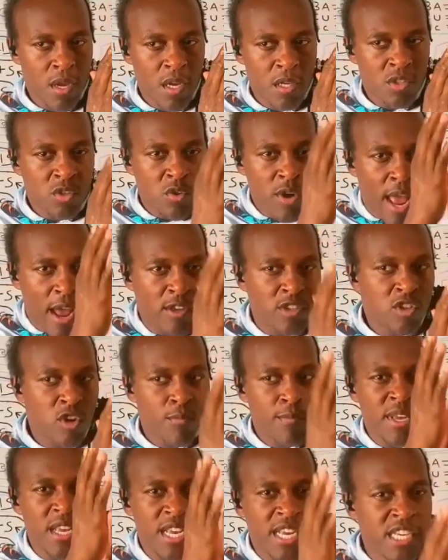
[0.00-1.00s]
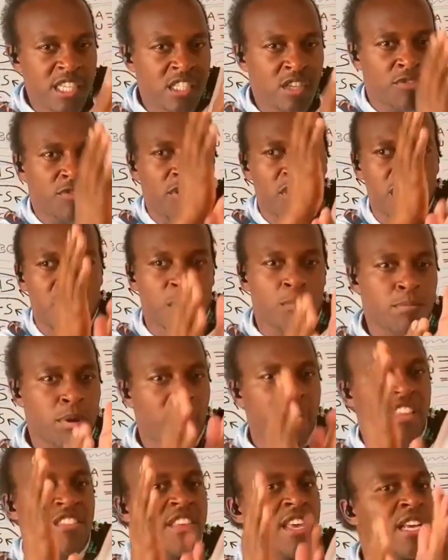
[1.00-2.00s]
So now it's going to be easier for you to
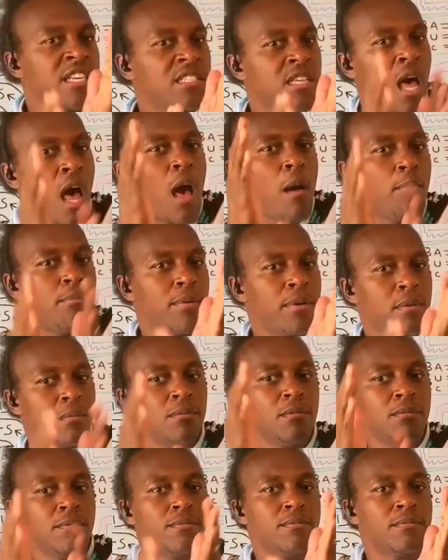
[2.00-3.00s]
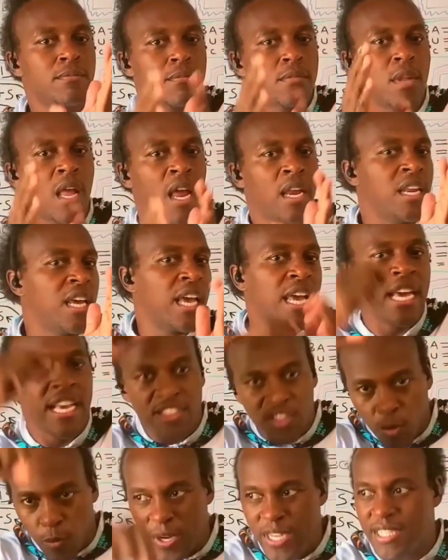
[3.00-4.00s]
break things up and then hit
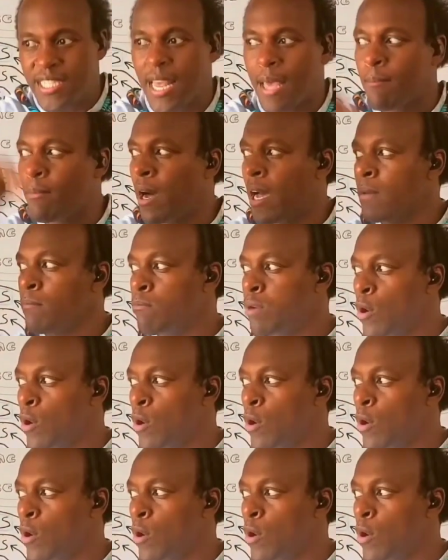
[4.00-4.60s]
the reset button.